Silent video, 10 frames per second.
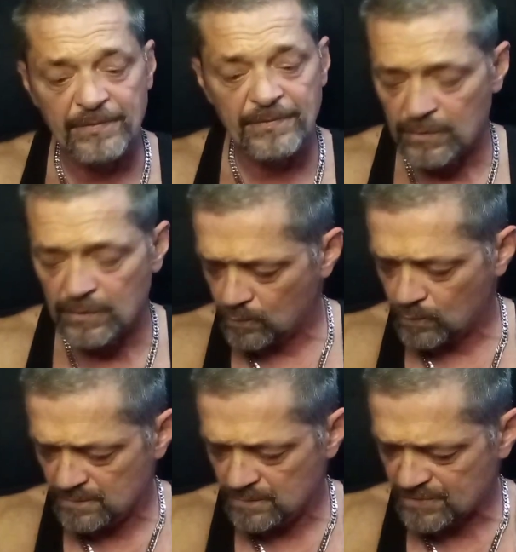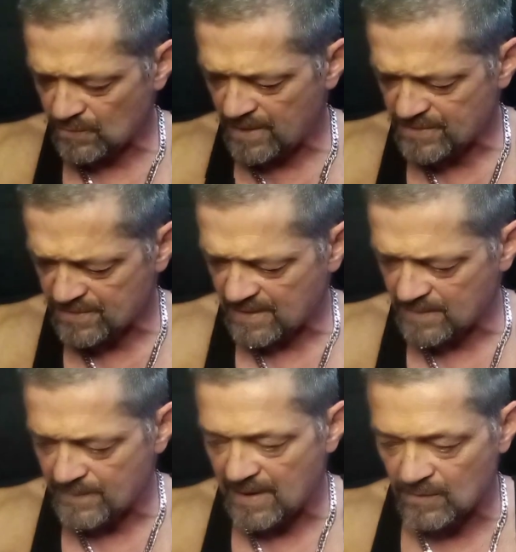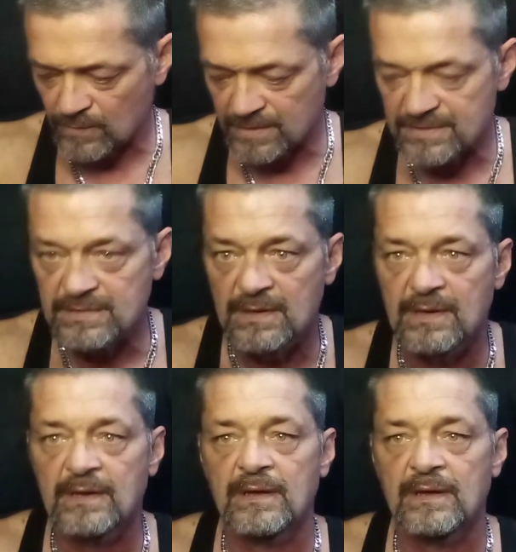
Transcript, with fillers: The, the strange thing about it was